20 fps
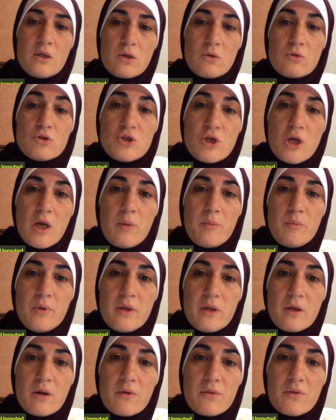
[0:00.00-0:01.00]

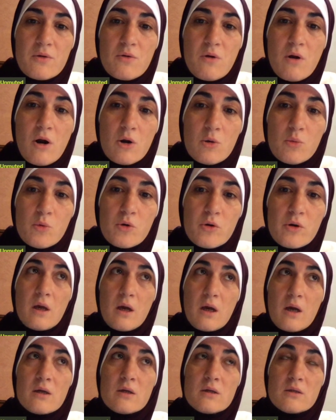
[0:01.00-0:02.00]
championing their artwork.
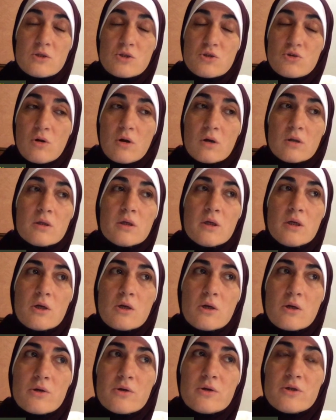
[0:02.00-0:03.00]
I strongly
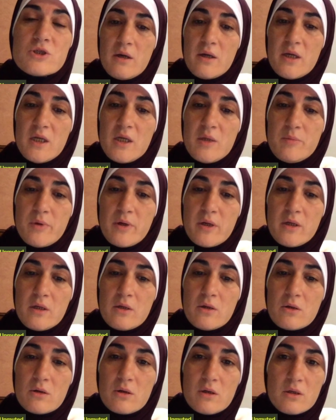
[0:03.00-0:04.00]
encourage
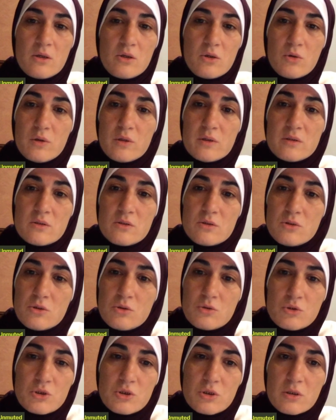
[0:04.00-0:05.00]
anybody,
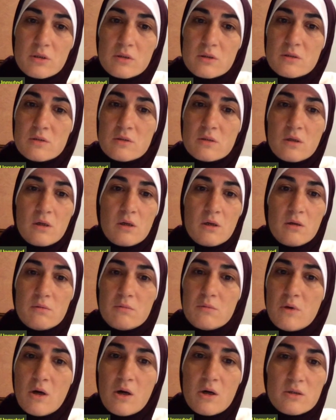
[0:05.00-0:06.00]
institutions,
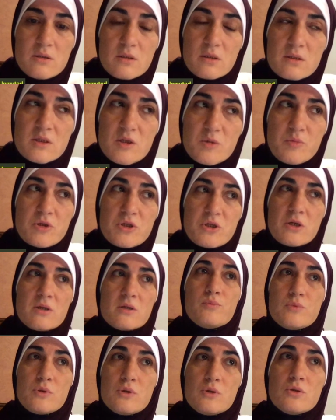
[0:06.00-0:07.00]
art
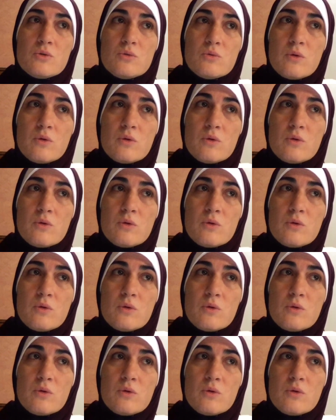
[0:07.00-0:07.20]
exhibitions, to